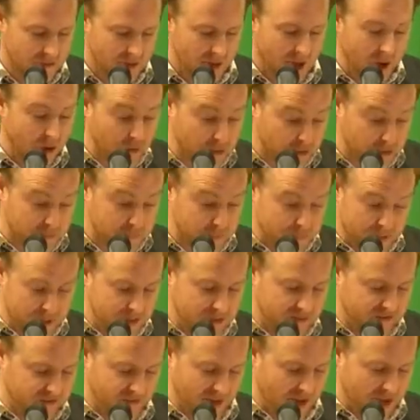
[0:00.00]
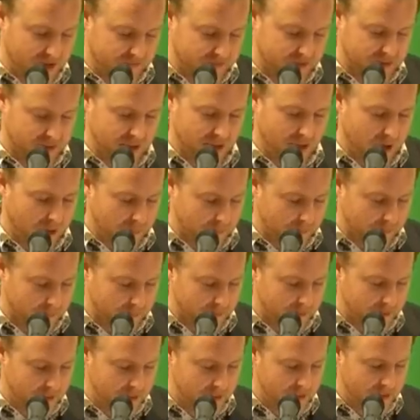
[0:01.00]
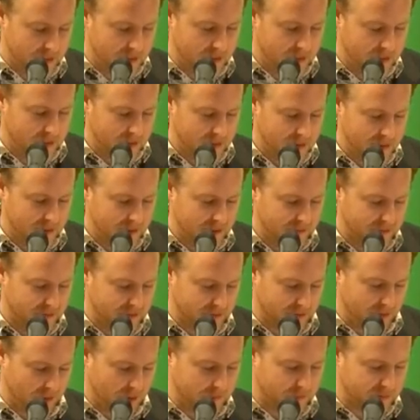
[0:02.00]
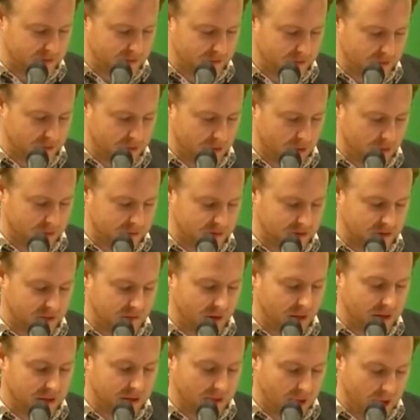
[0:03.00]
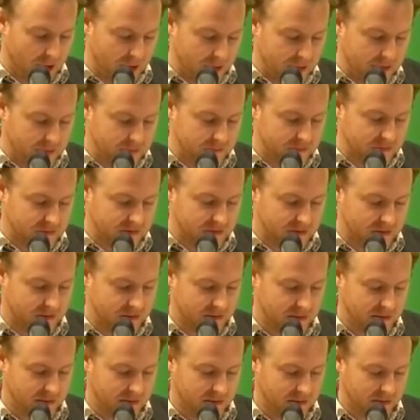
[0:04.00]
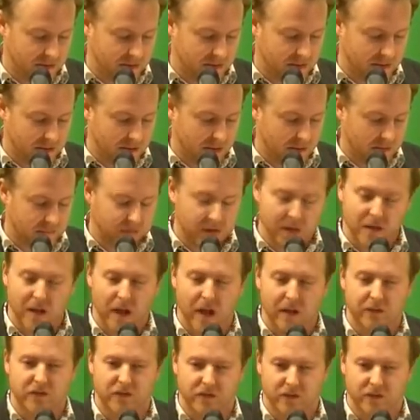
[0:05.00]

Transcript: how can peace ever come if it comes at the cost of our lives and the lives